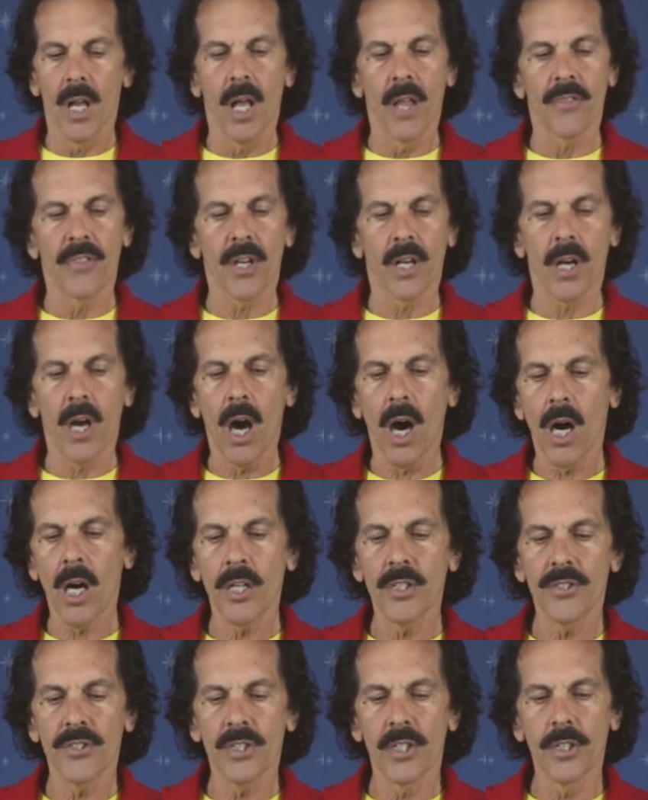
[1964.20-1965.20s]
the
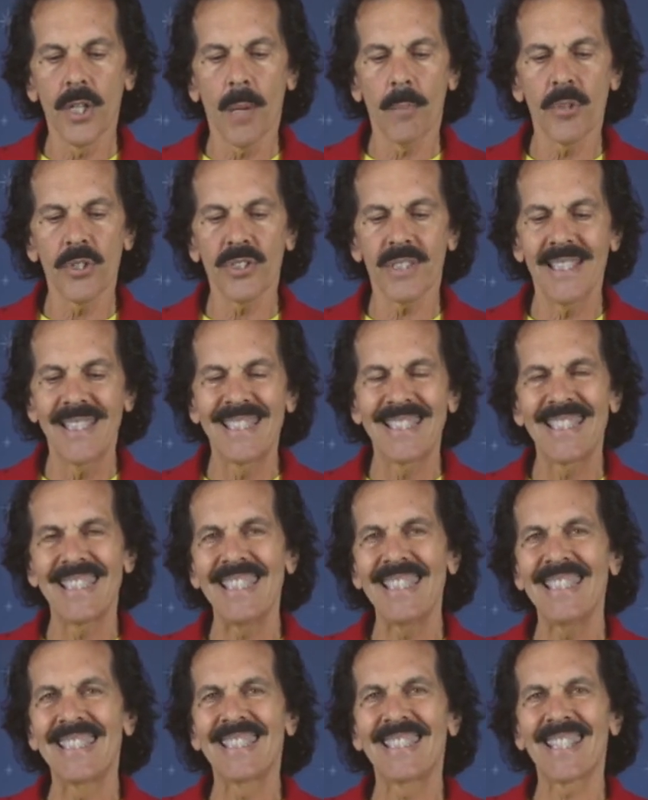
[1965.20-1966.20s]
cards, the numbers in
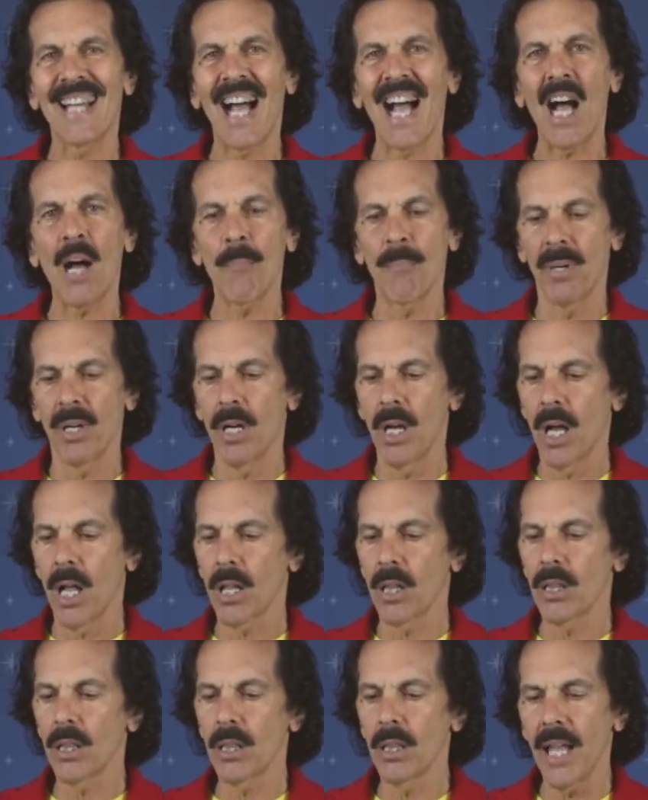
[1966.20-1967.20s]
the top
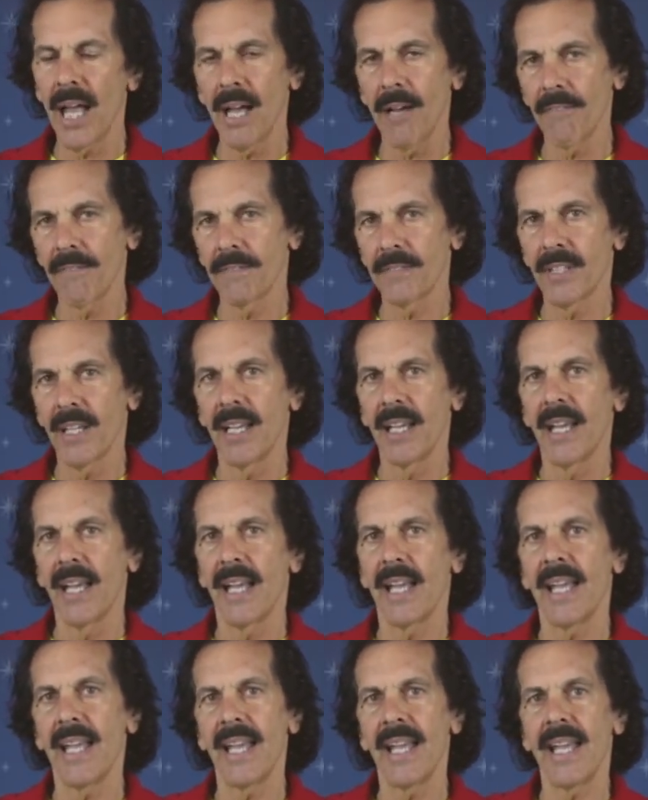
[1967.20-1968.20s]
left
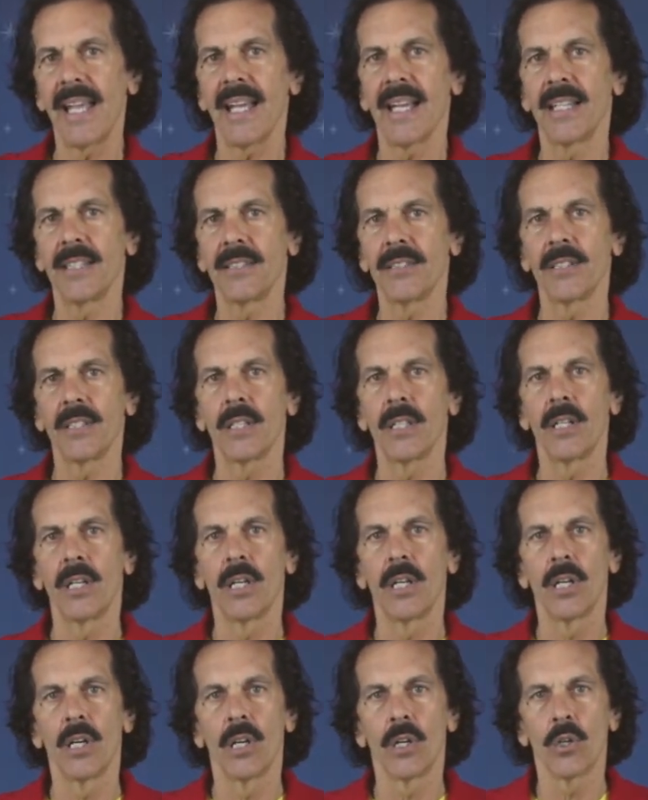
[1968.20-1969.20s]
hand
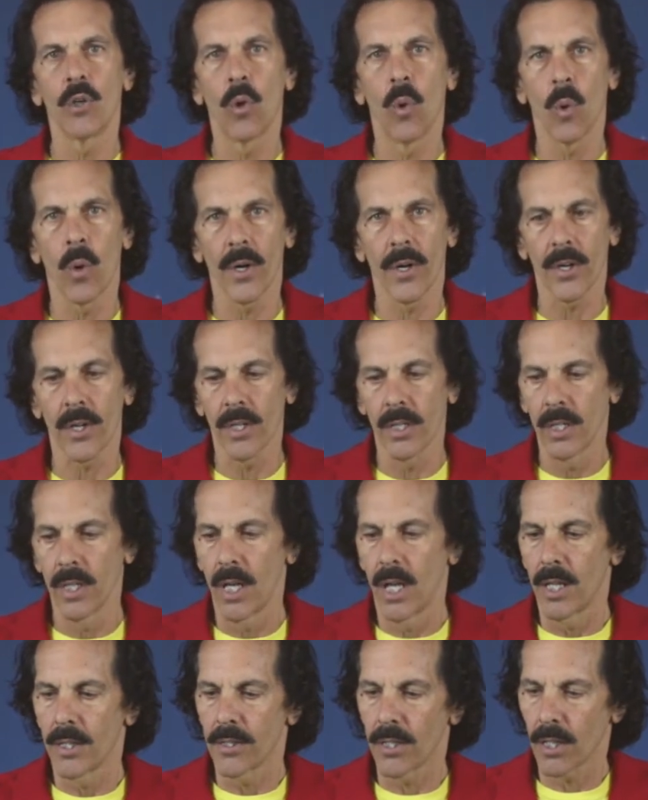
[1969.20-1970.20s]
corner.
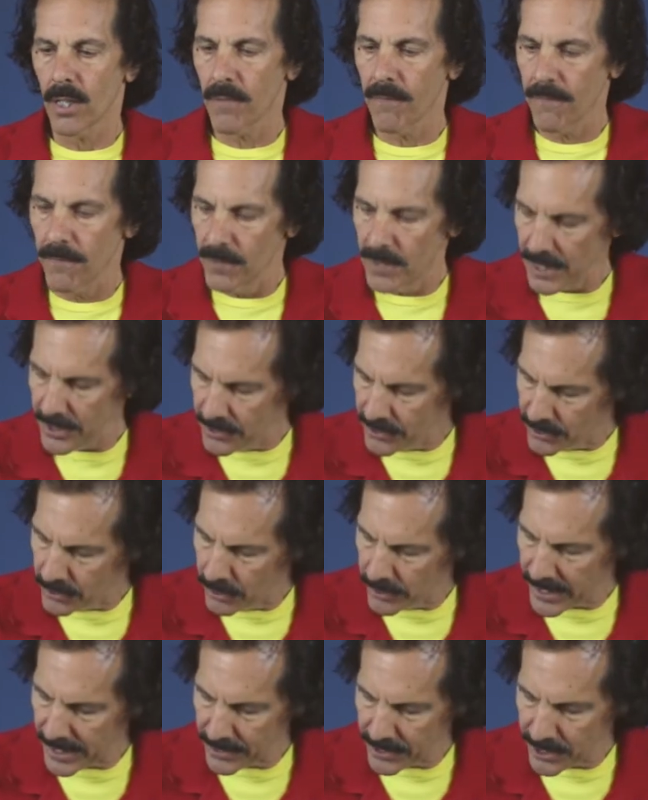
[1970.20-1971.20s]
Let's
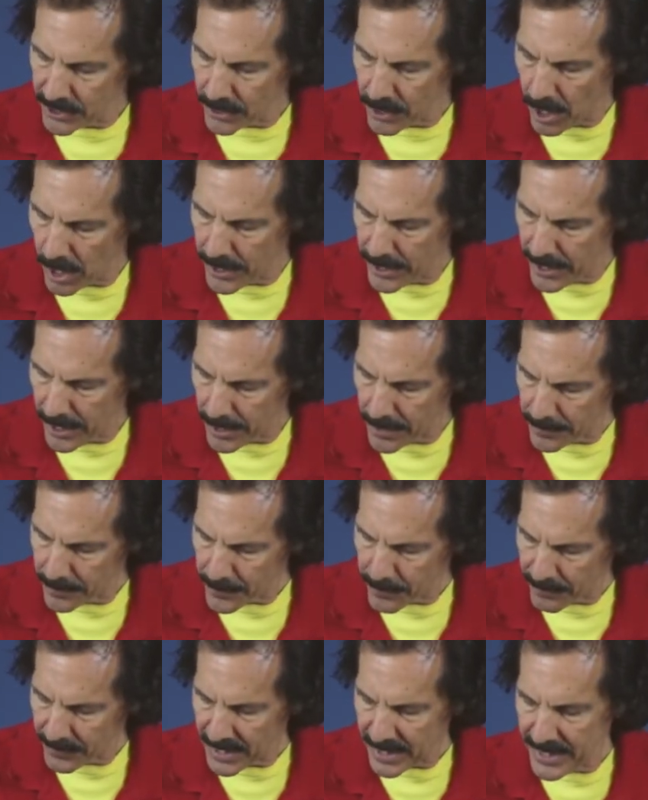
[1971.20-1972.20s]
look at this card
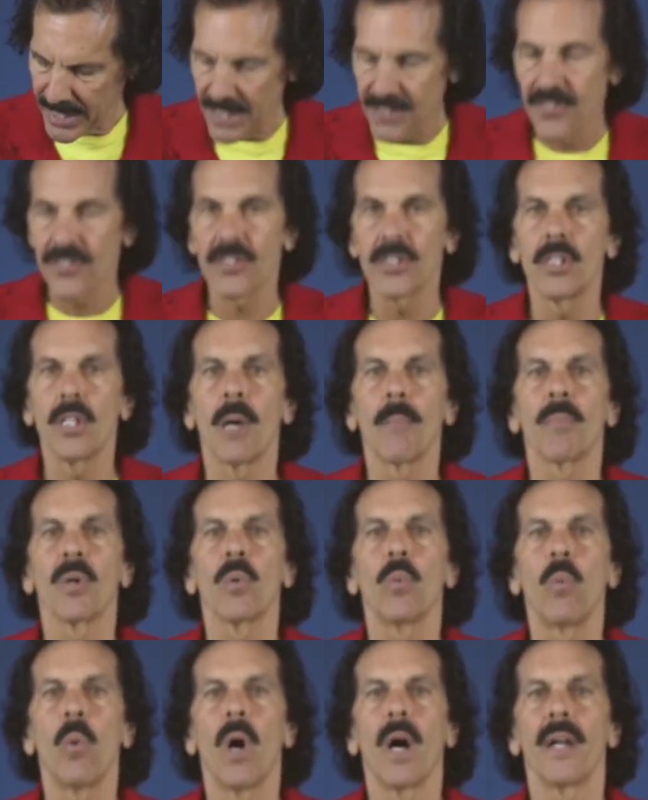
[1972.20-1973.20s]
here. That's number
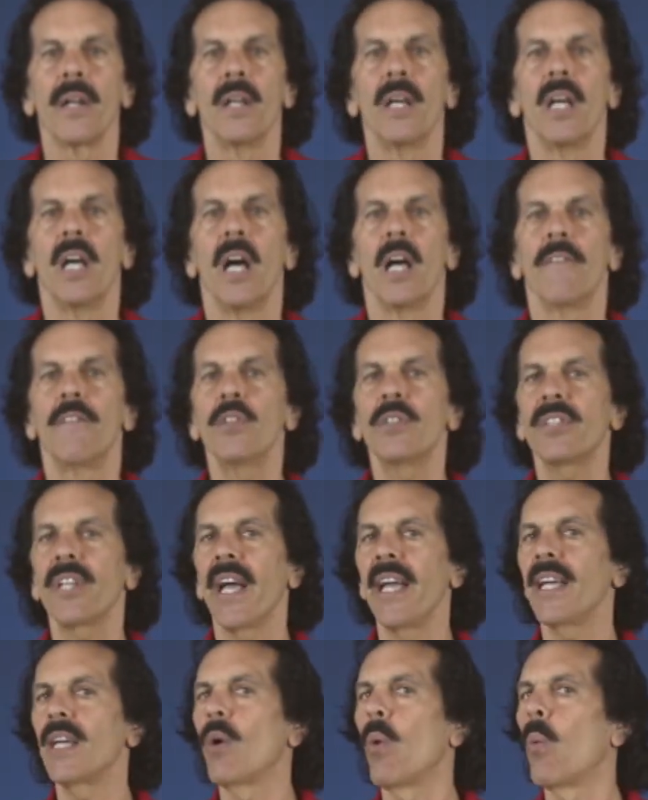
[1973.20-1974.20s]
1. If you
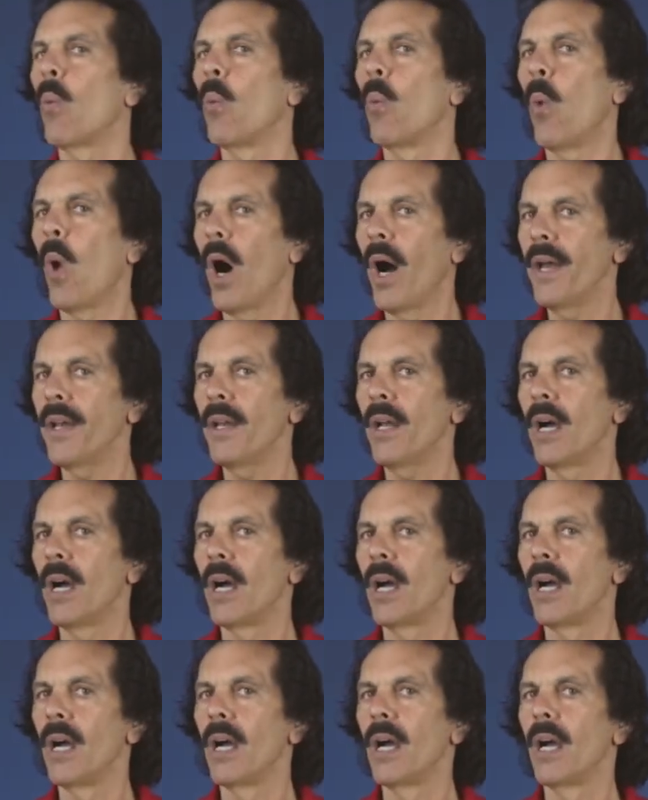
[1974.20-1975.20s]
take 1
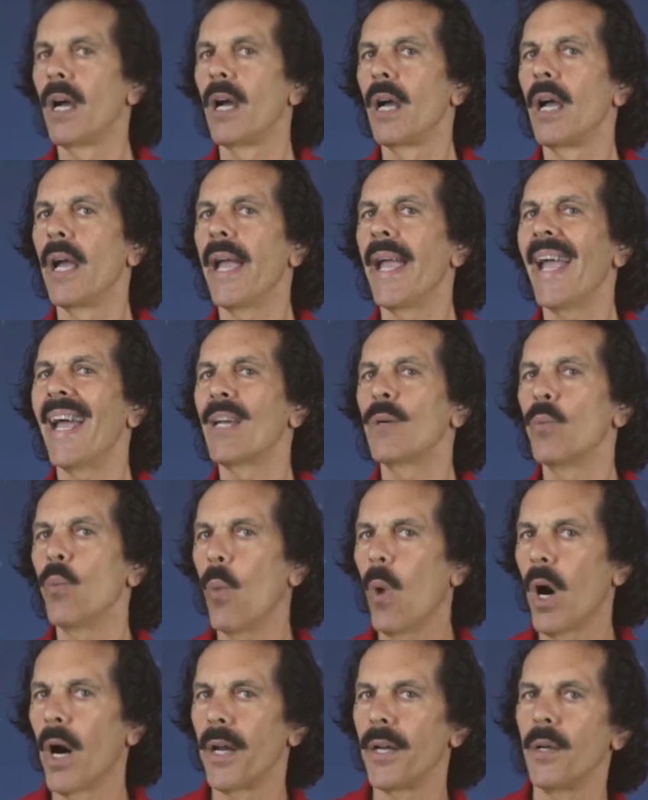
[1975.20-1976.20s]
and
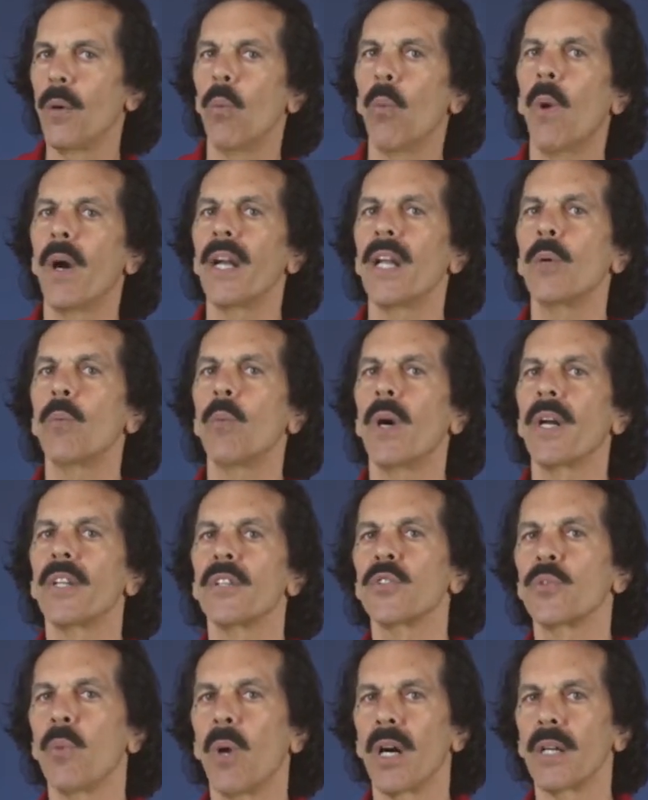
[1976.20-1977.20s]
1, 1 and 1
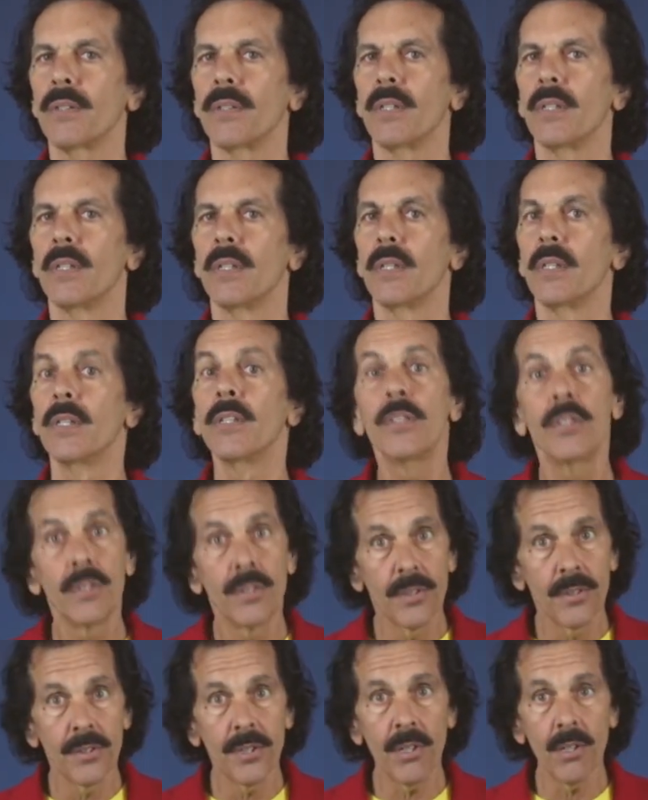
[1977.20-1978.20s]
is what?
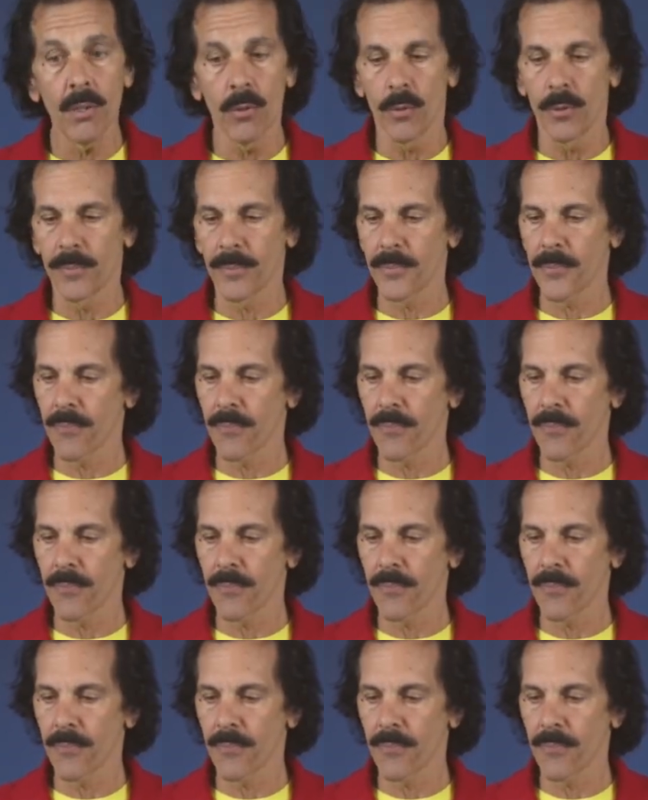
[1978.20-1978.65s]
2.